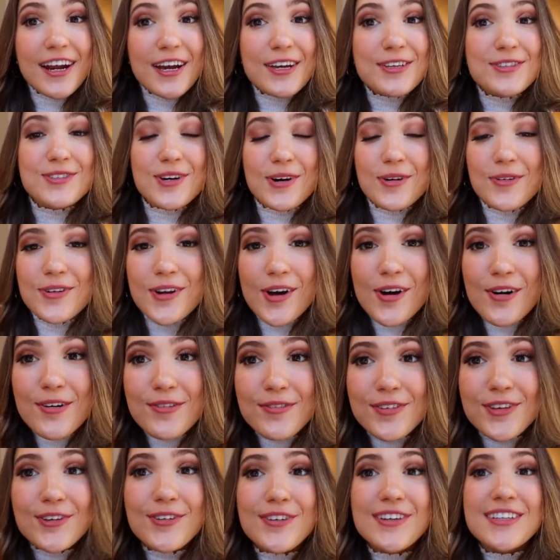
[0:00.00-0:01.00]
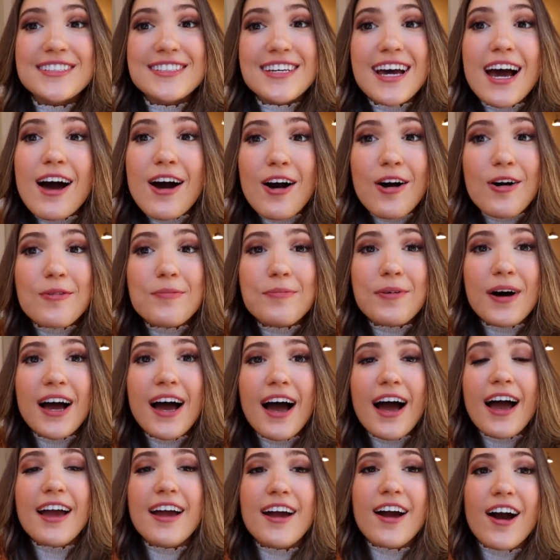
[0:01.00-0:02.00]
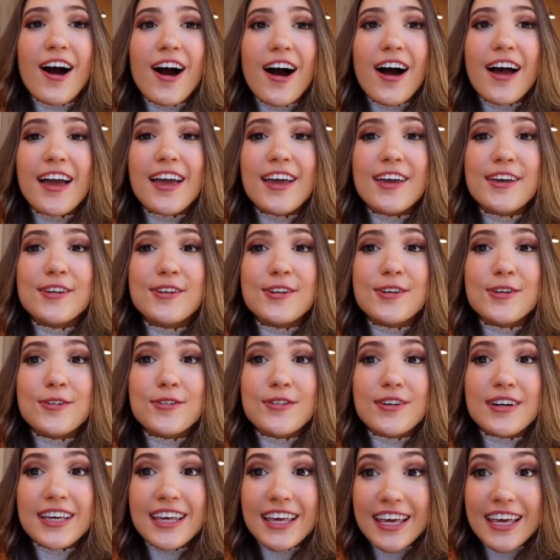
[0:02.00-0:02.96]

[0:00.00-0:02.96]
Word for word: I don't know if you can tell, but I got a new